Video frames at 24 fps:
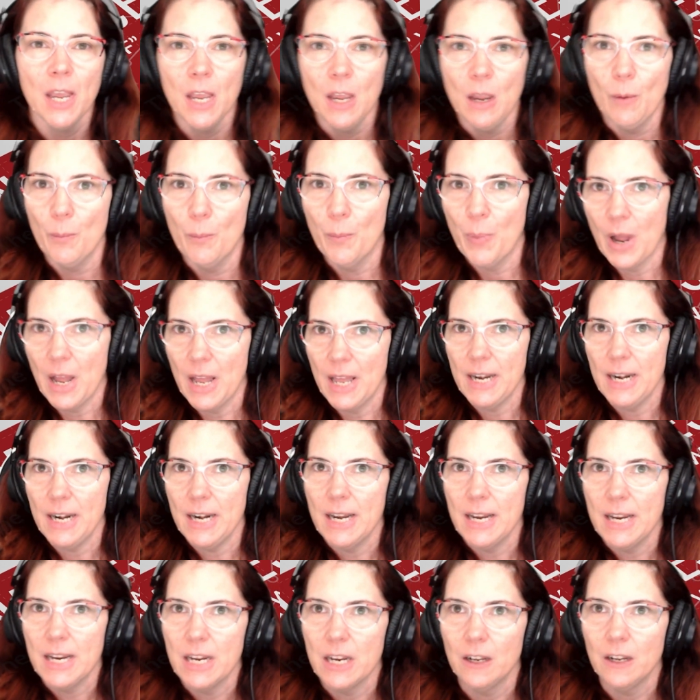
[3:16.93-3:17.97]
But
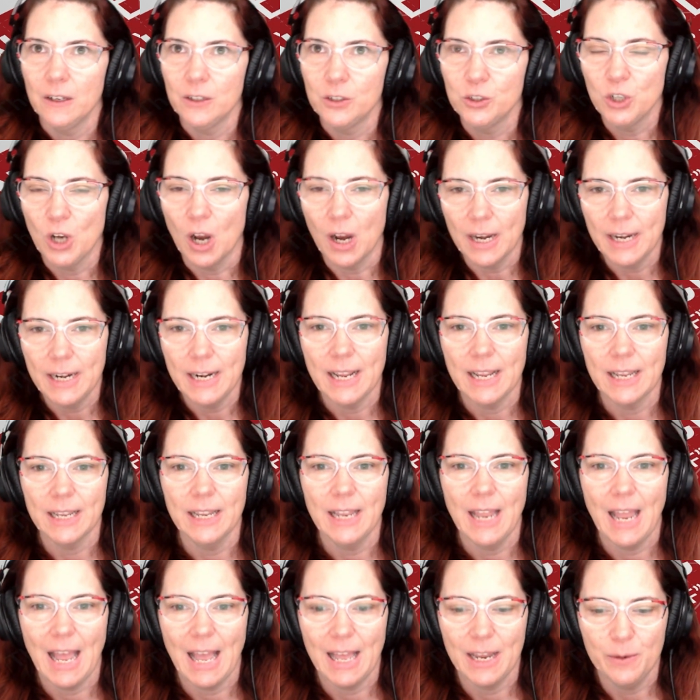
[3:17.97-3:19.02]
China
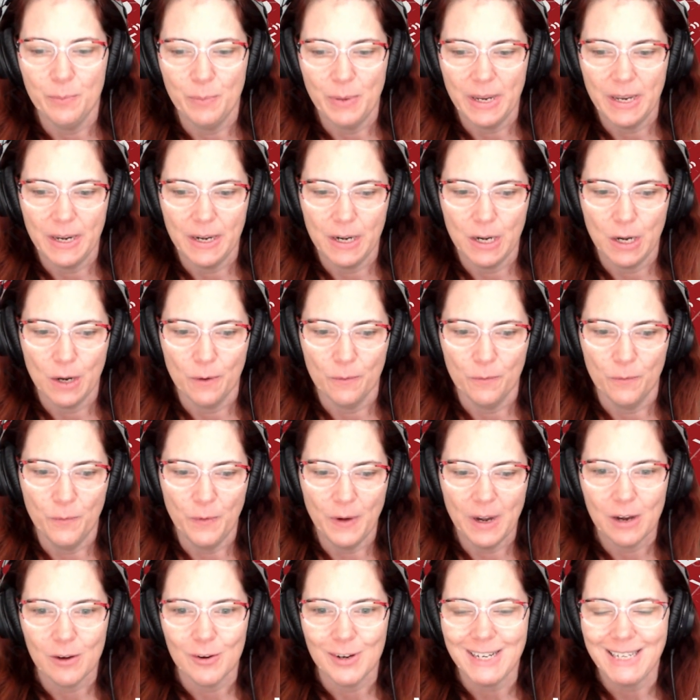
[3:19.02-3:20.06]
had been
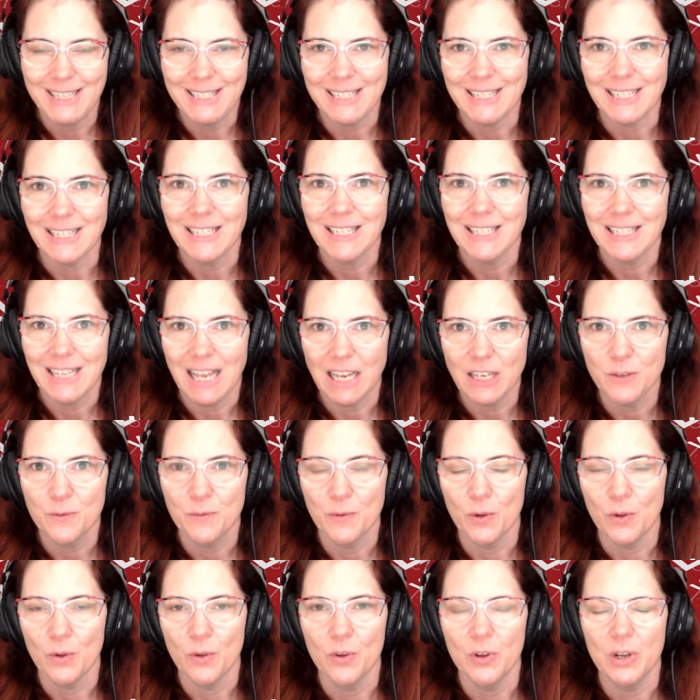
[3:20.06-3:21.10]
very
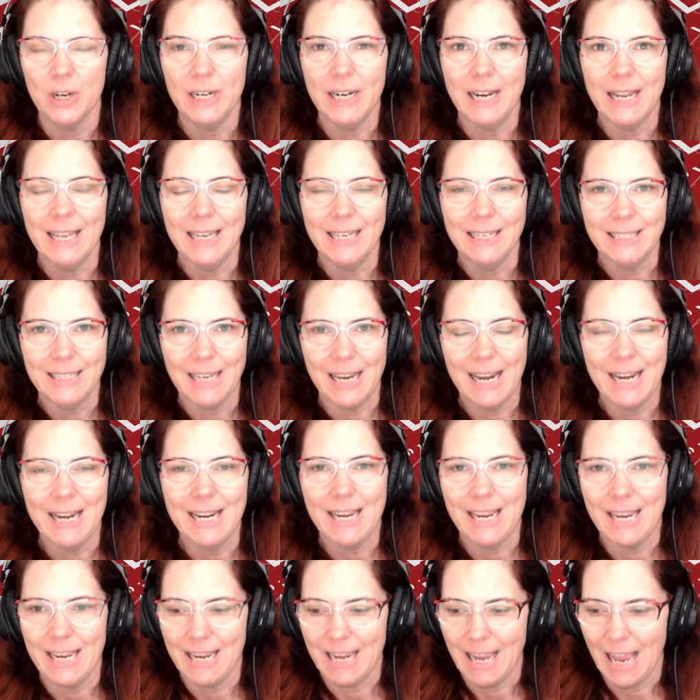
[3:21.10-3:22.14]
successful in
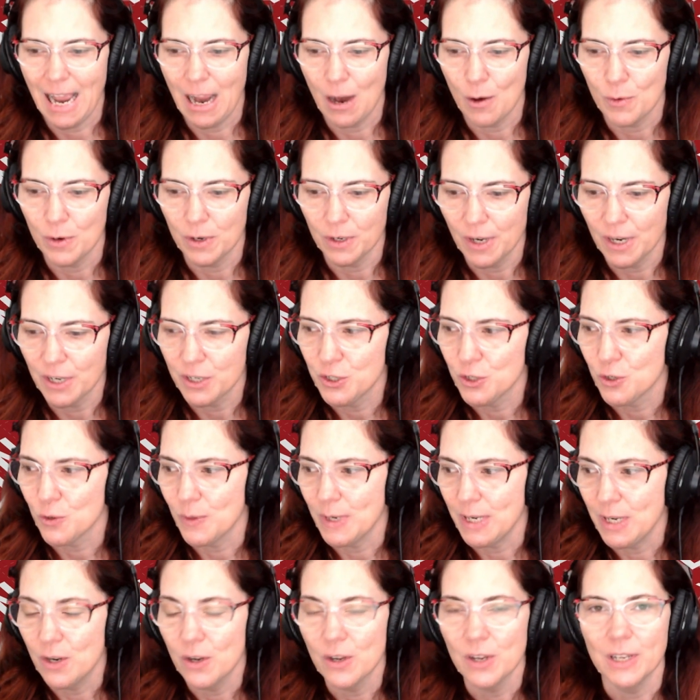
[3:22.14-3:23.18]
taking our luxury
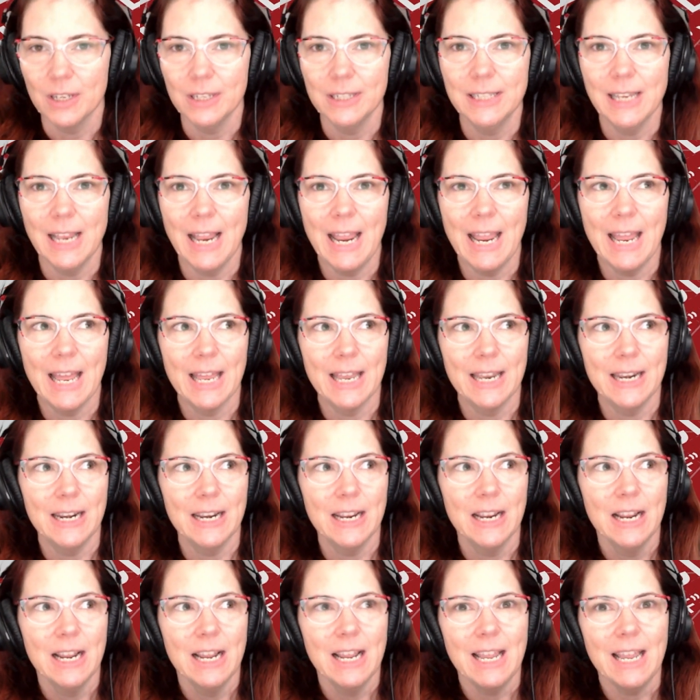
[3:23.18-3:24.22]
goods and
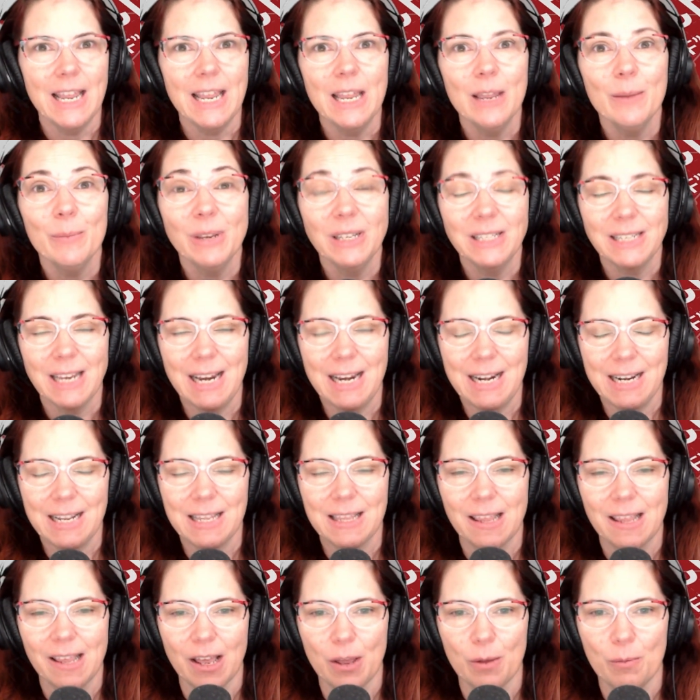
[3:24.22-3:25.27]

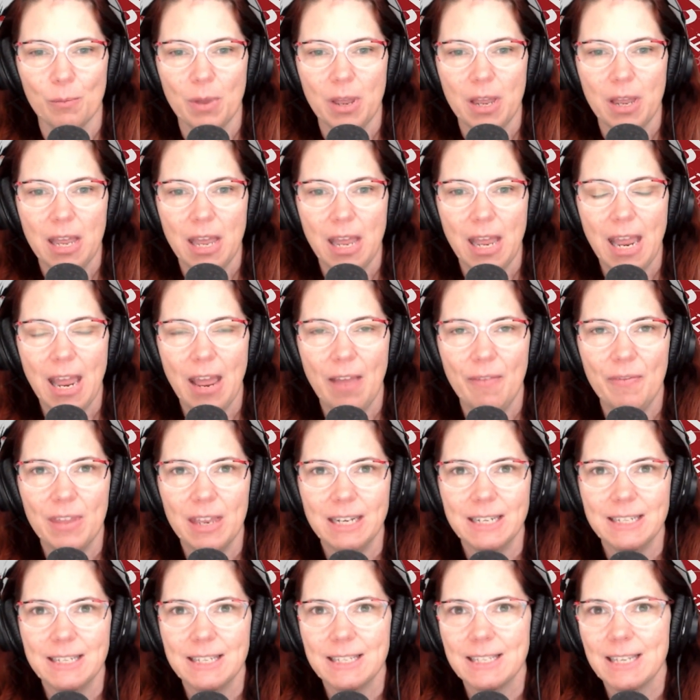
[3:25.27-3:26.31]
imitating them and
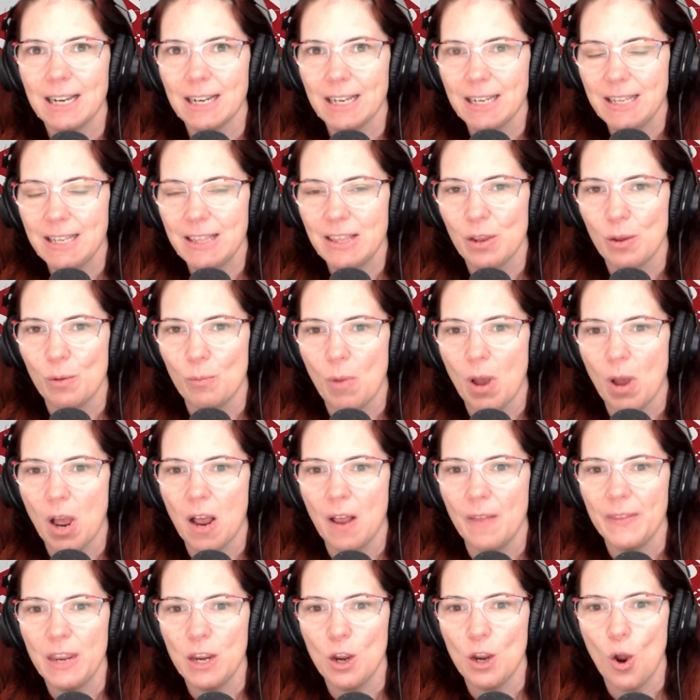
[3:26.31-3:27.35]
then selling them
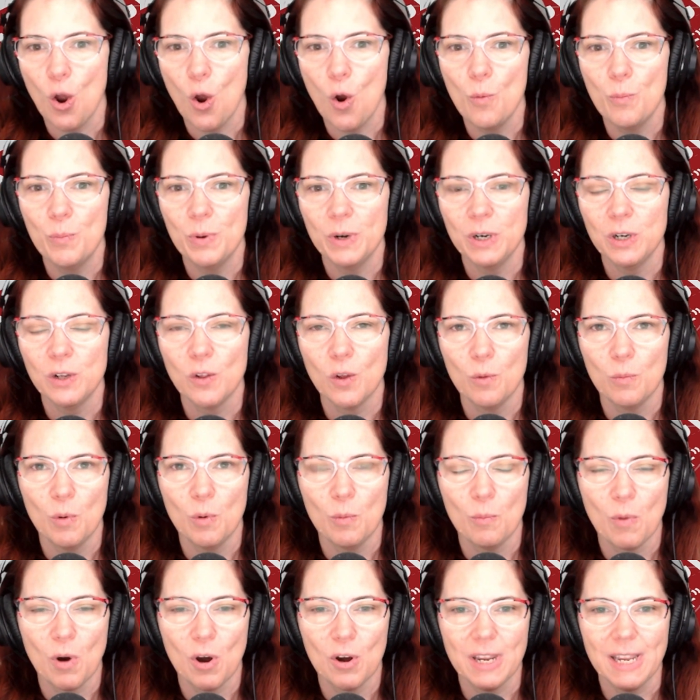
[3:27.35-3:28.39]
on the open global
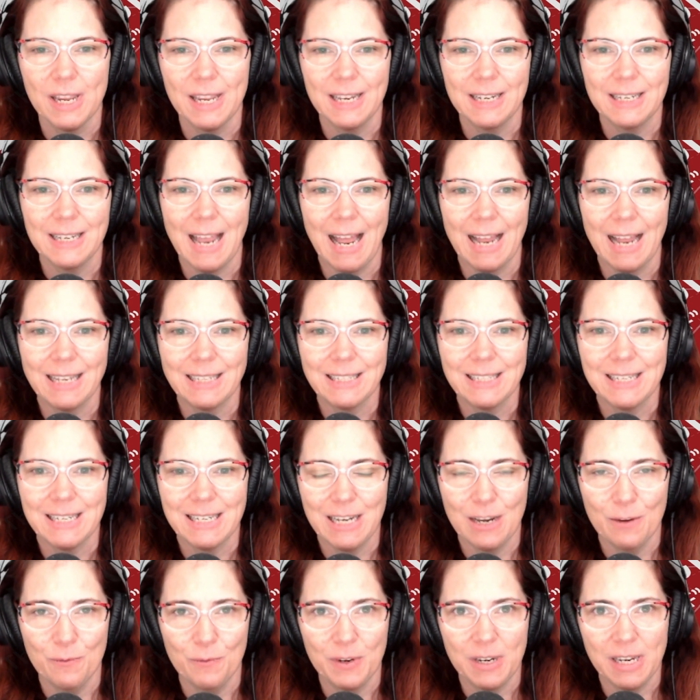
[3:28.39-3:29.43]
market at
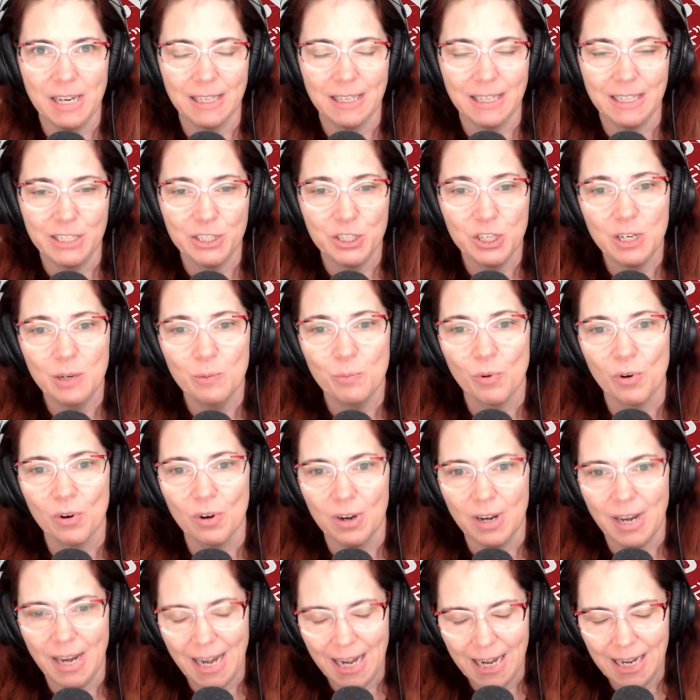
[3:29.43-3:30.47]
significantly cheaper.
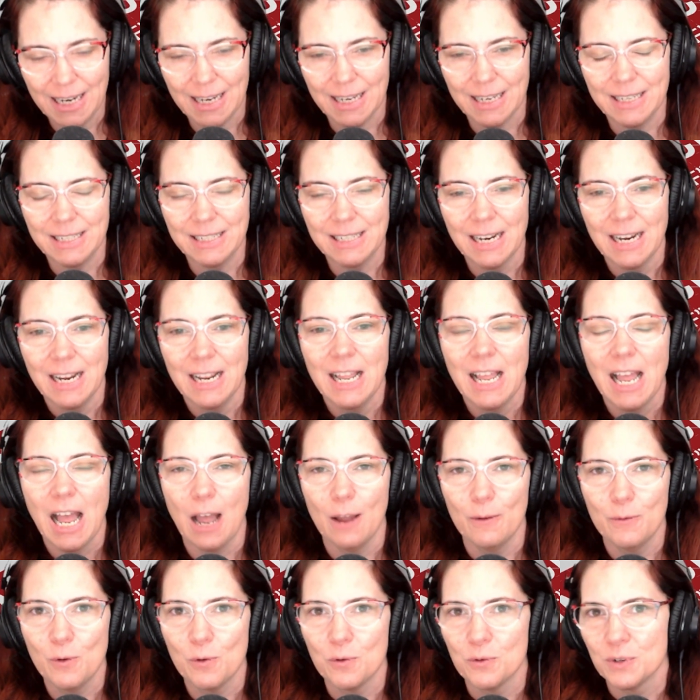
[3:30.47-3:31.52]
And
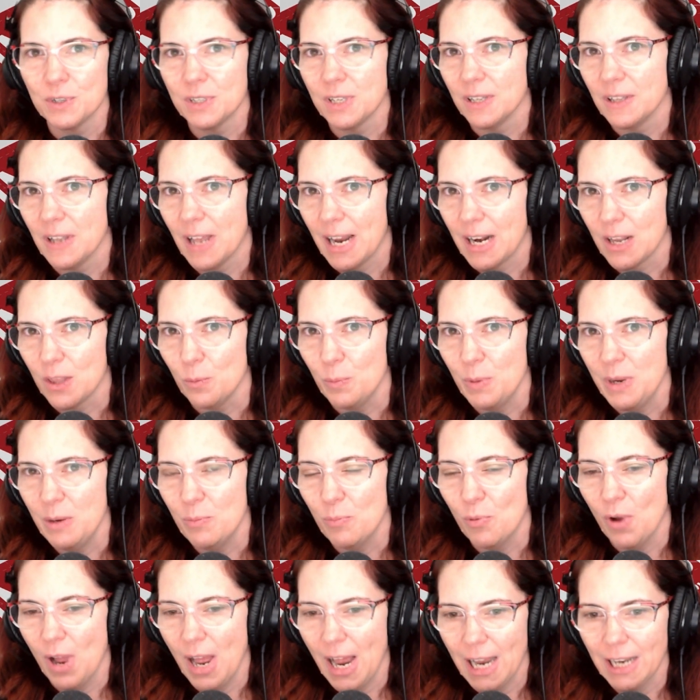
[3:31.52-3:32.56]
of course, a lot of the
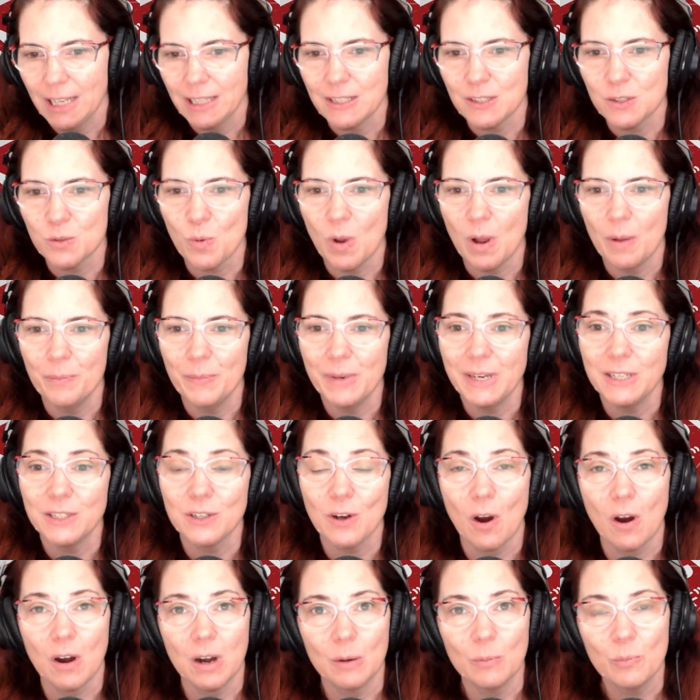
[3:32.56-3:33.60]
people at the swap meets
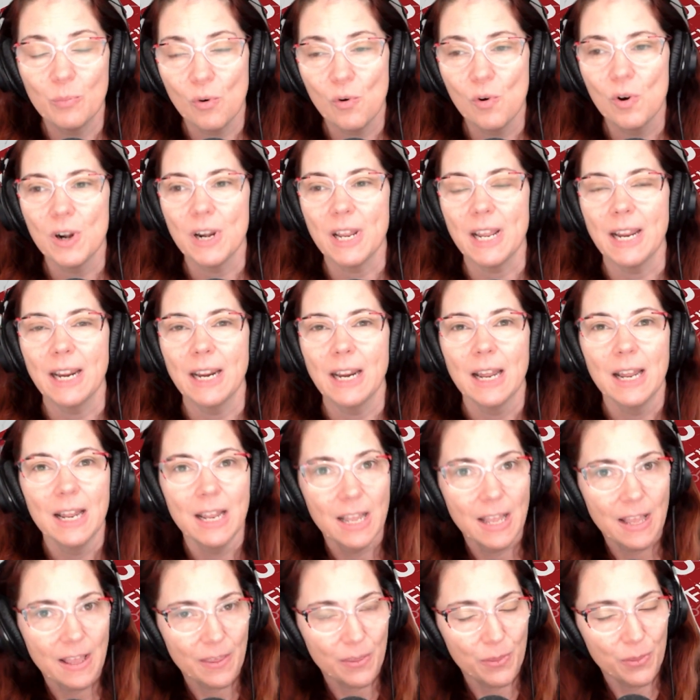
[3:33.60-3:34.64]
are importing
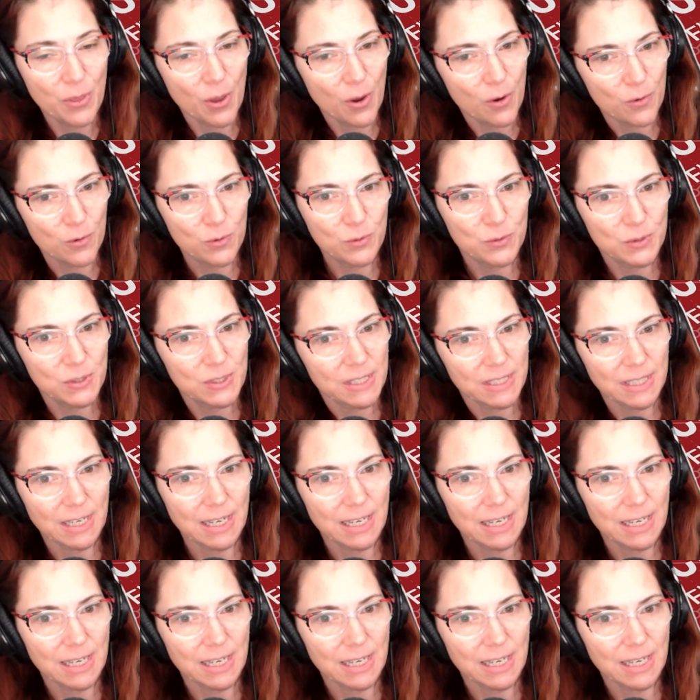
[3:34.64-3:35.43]
those